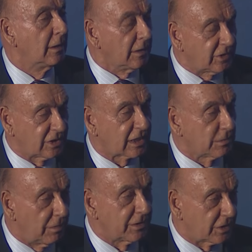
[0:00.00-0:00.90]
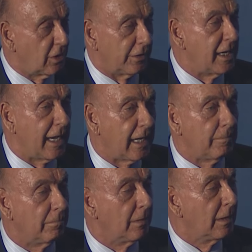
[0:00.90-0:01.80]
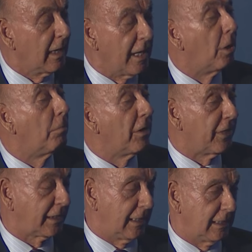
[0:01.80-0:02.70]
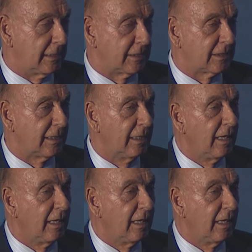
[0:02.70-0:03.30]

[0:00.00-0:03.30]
in 6 months in her name and help other kids.